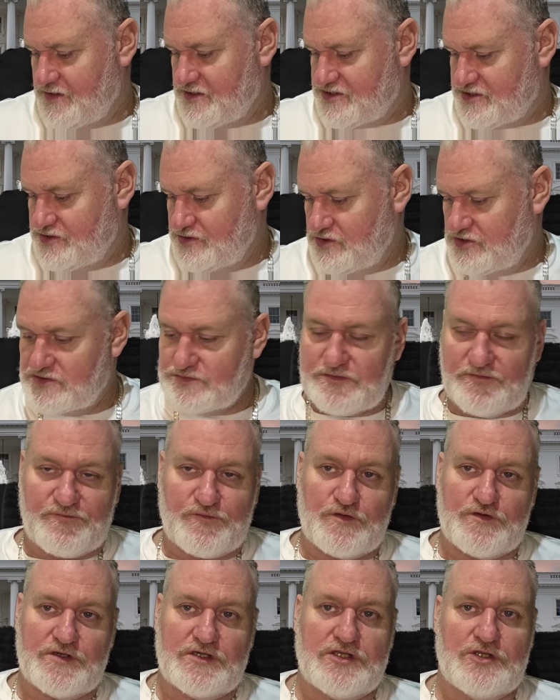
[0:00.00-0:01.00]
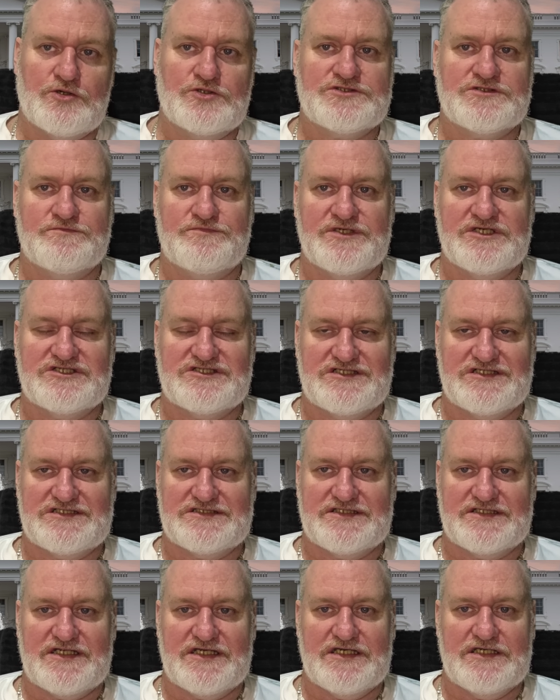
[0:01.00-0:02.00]
this news before the close of
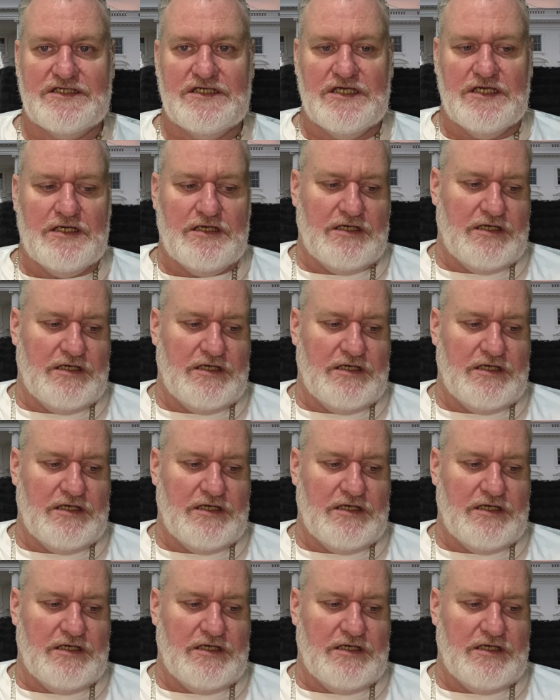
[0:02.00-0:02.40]
business today.